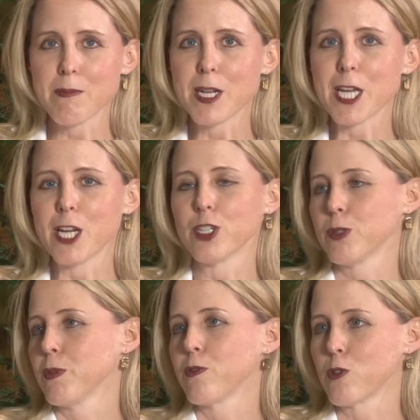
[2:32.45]
many years
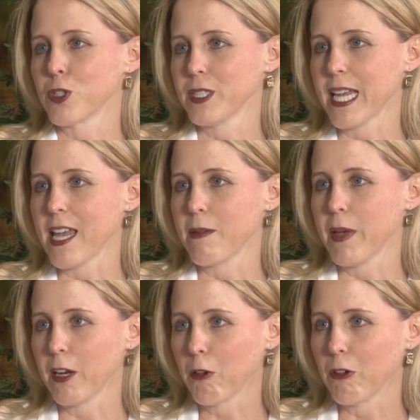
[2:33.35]
before seeking
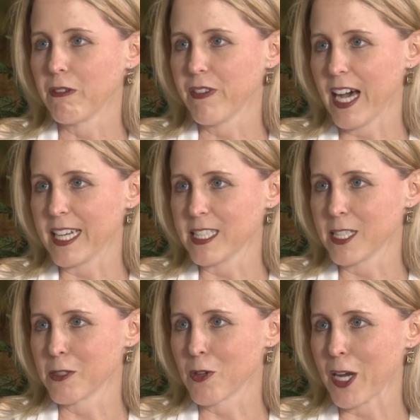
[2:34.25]
medical advice
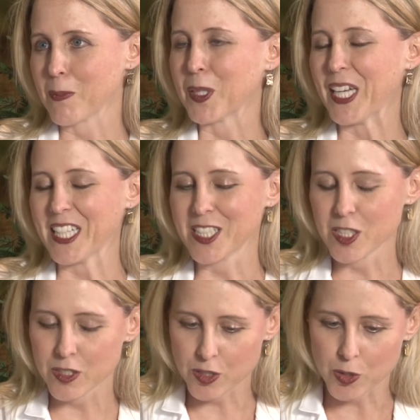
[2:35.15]
at the right
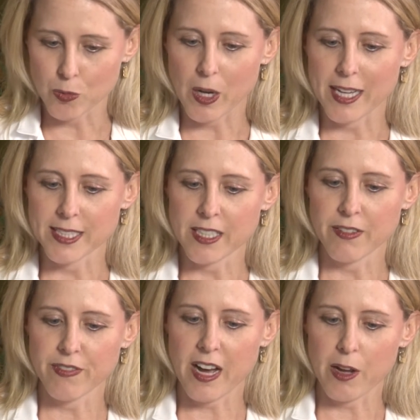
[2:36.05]
place to
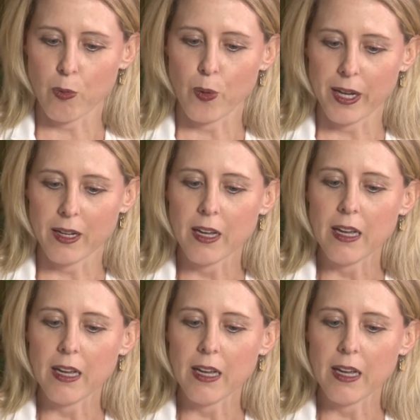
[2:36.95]
identify what